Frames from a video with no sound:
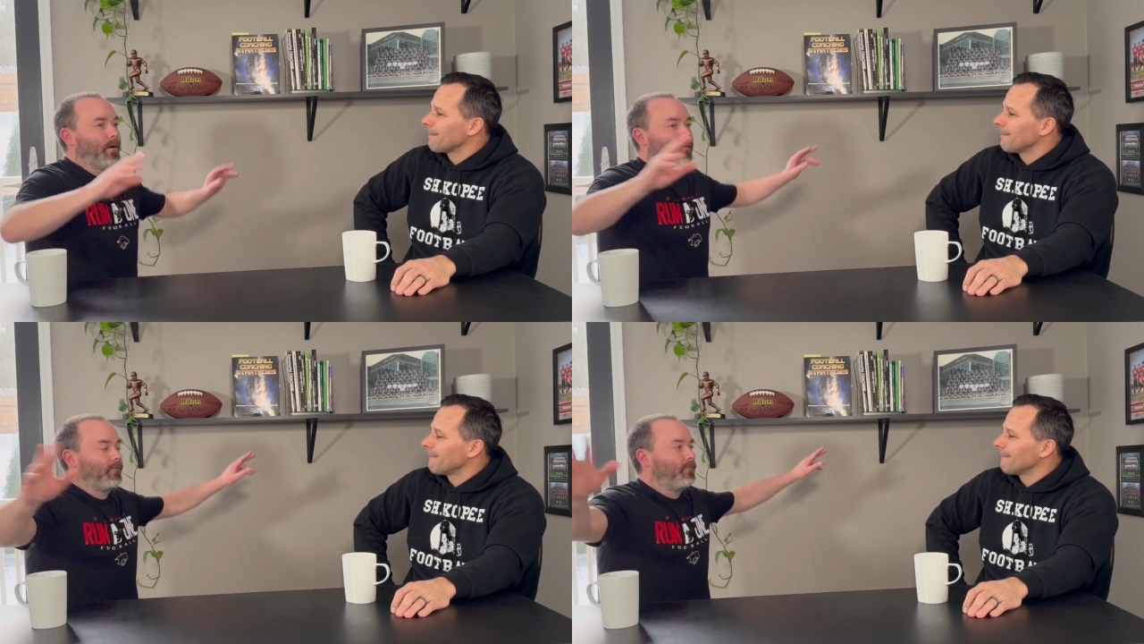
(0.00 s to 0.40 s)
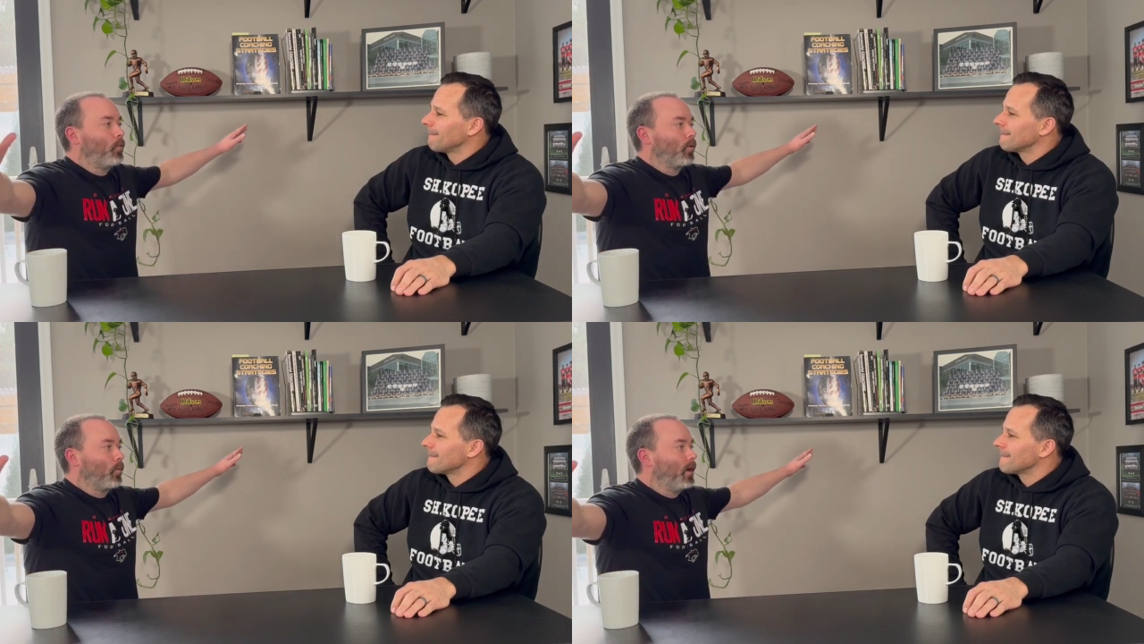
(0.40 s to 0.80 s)
Speaker 1: out
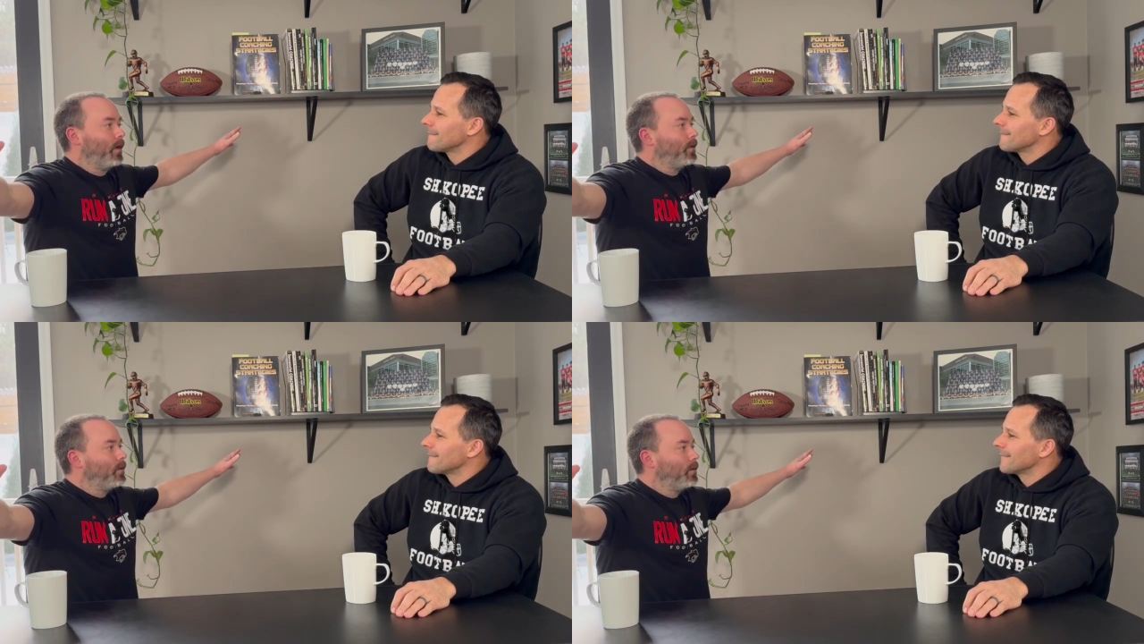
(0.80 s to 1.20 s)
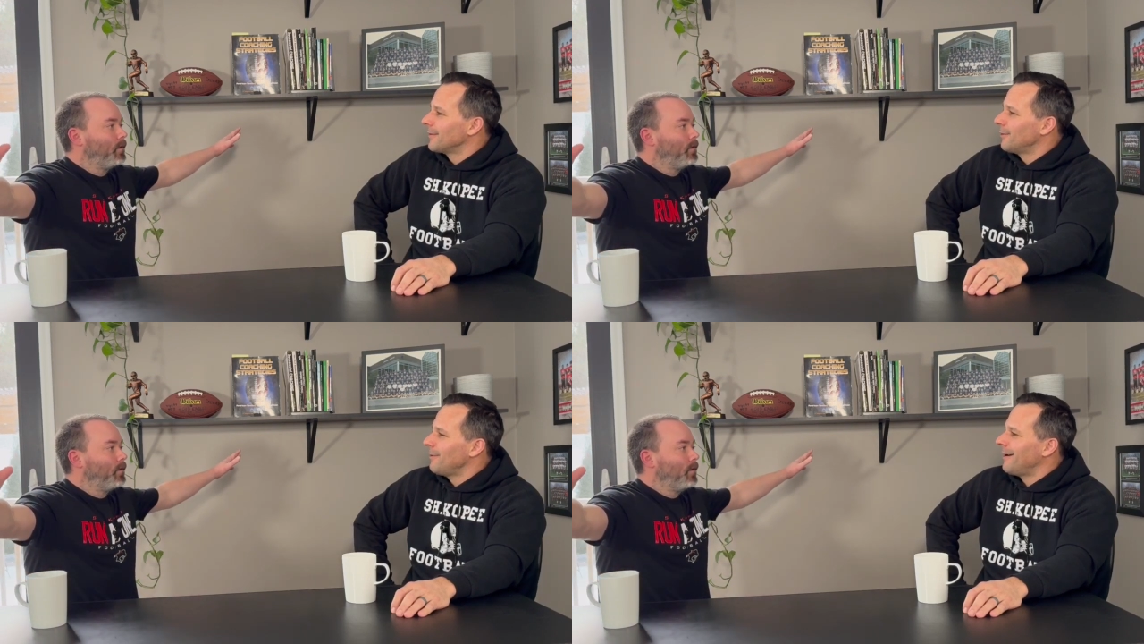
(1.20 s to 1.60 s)
four wide.
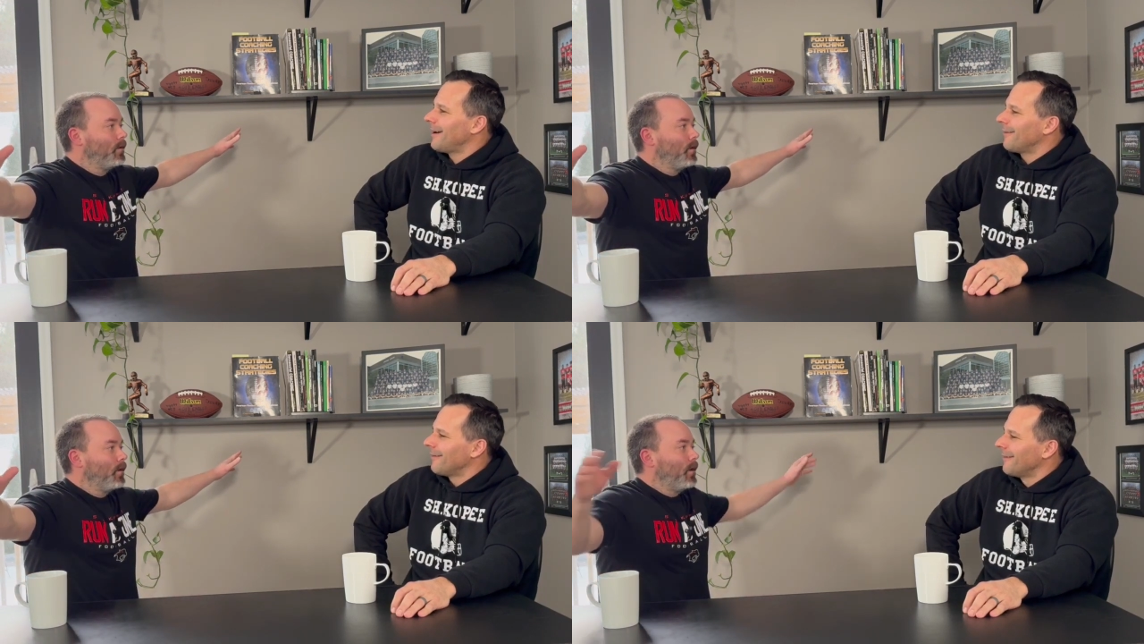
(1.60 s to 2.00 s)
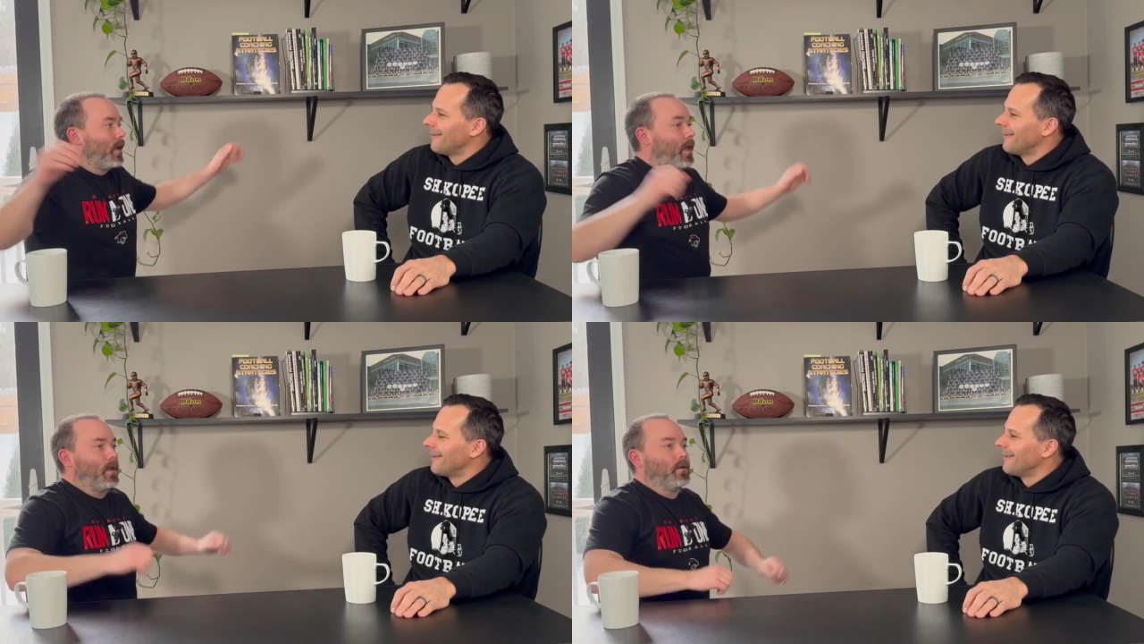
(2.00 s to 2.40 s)
Wow.
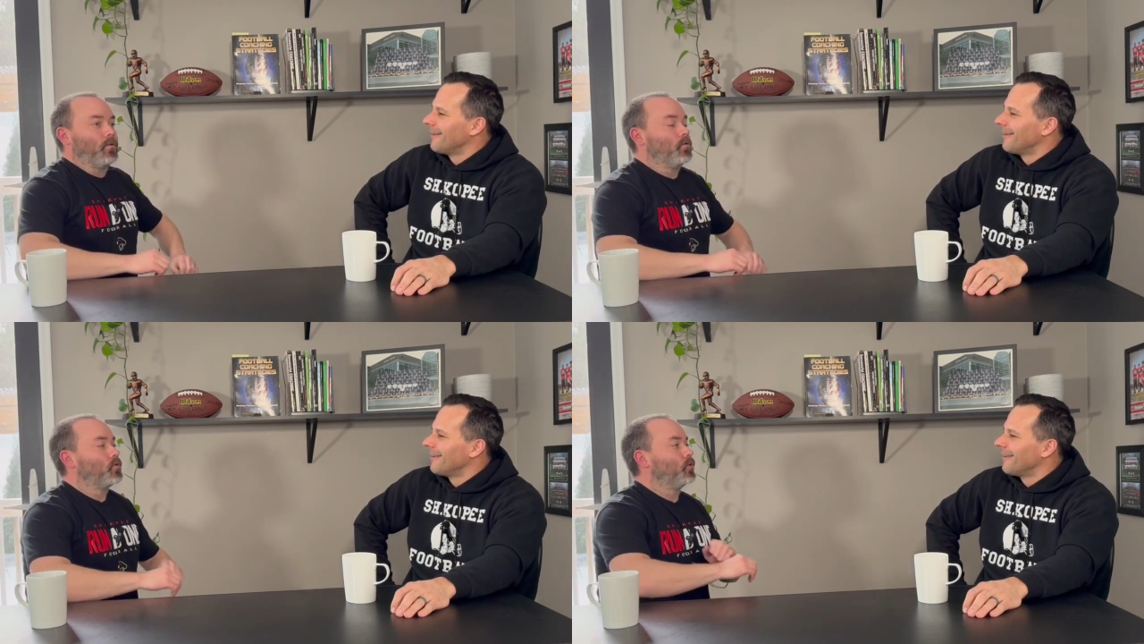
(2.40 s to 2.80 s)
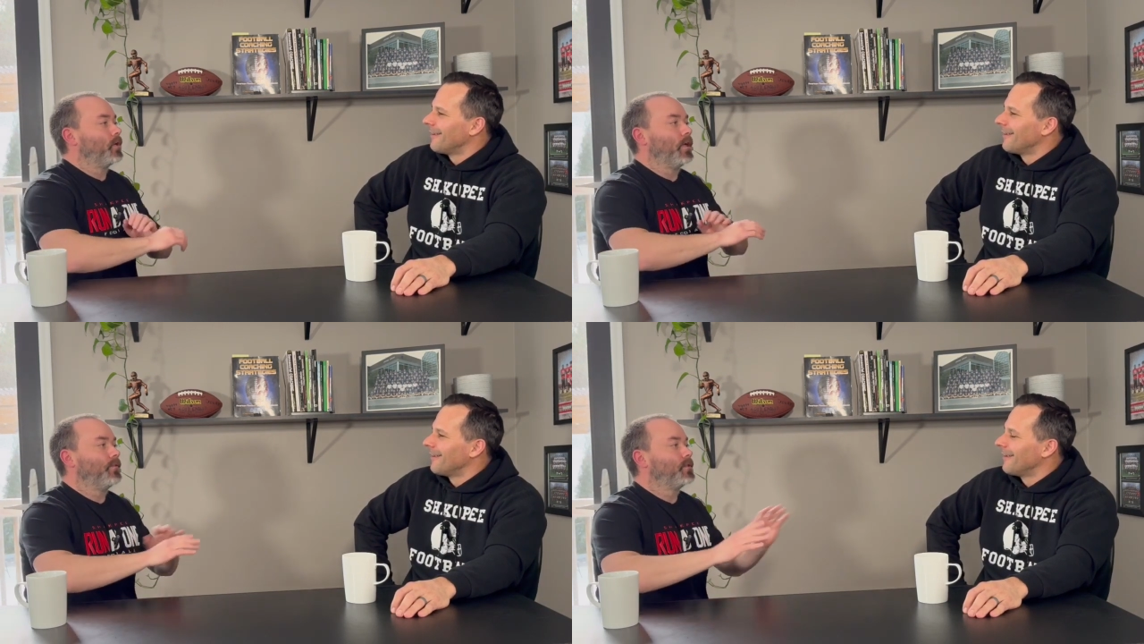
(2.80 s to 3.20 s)
And you
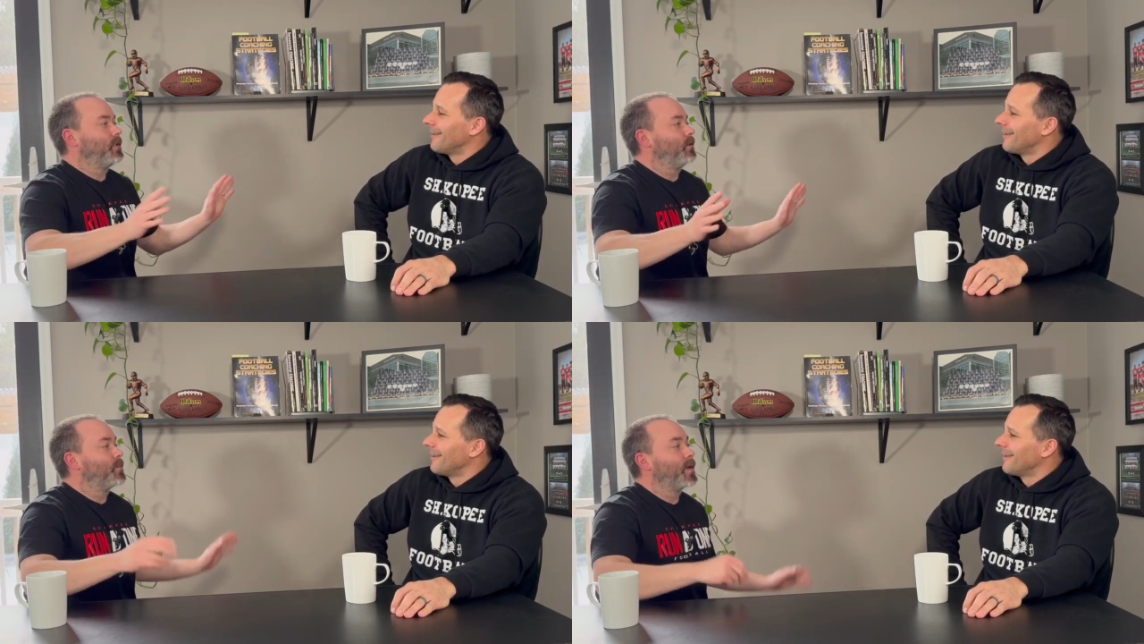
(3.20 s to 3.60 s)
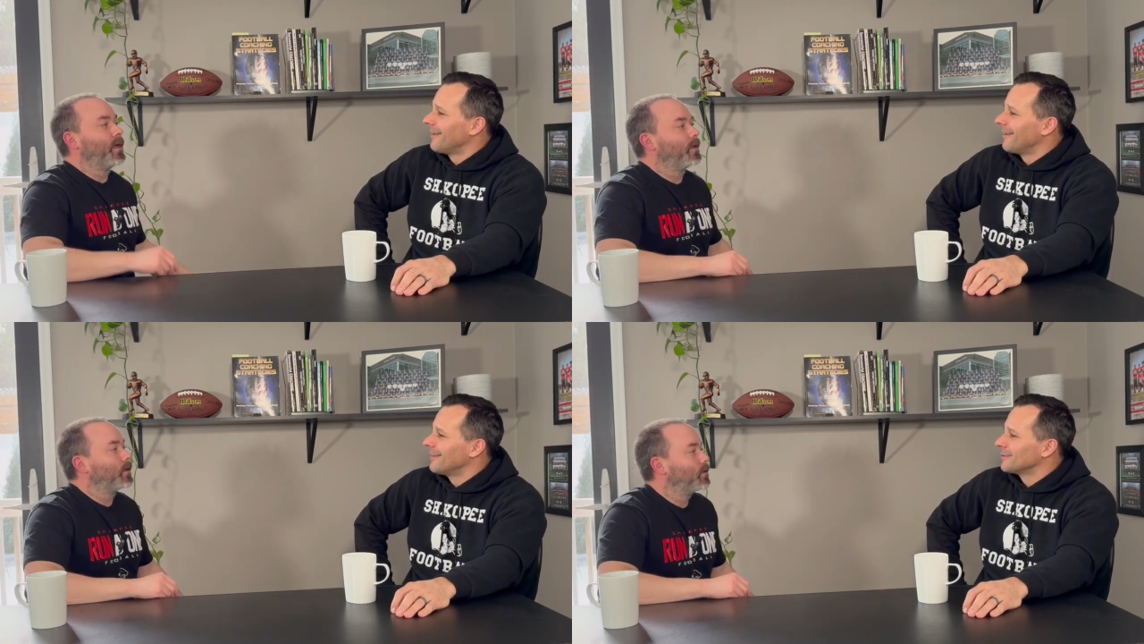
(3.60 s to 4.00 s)
should have seen the
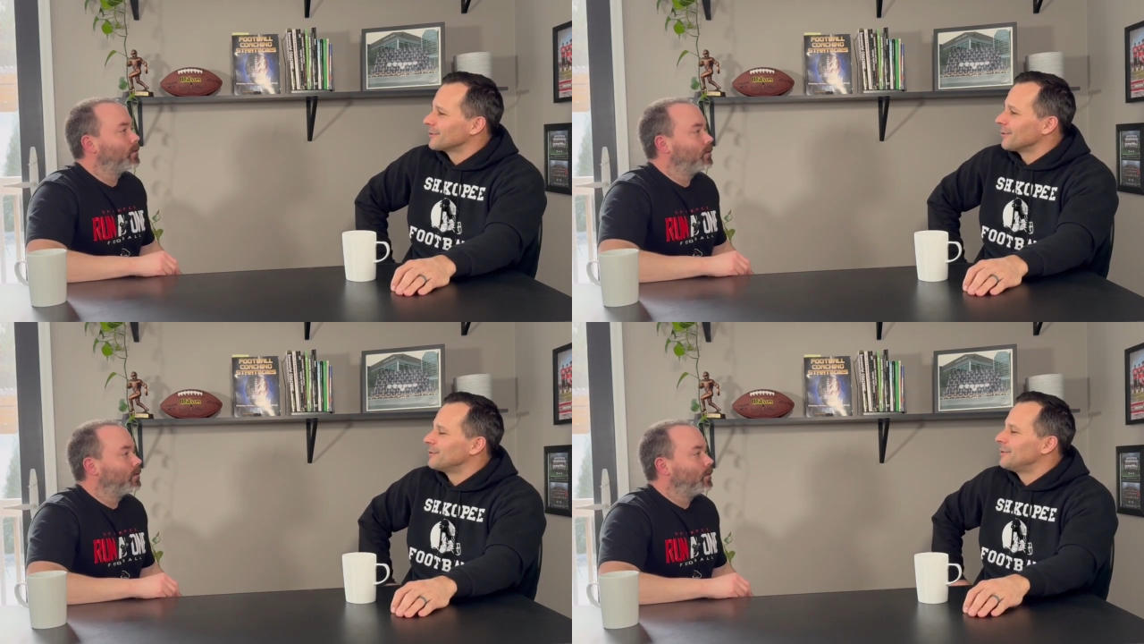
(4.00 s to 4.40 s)
panic. So